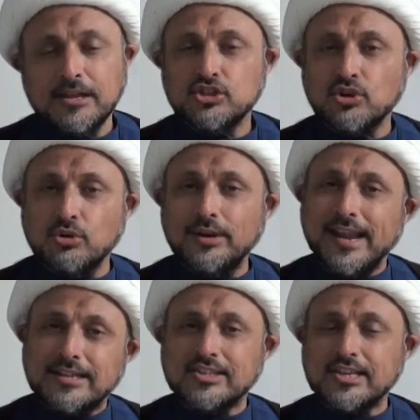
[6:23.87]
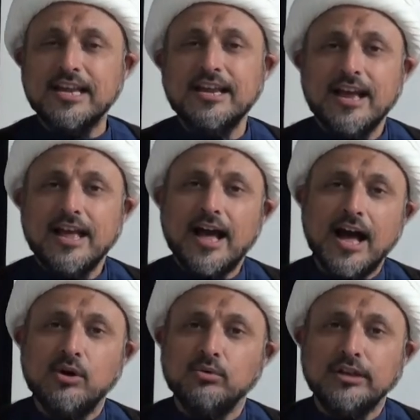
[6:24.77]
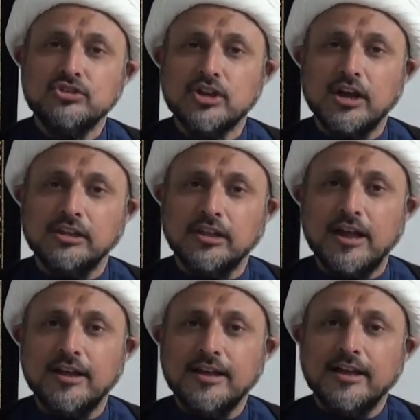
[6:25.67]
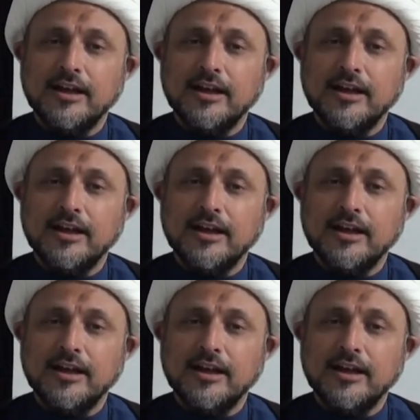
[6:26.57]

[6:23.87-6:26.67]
So let's see how inshallah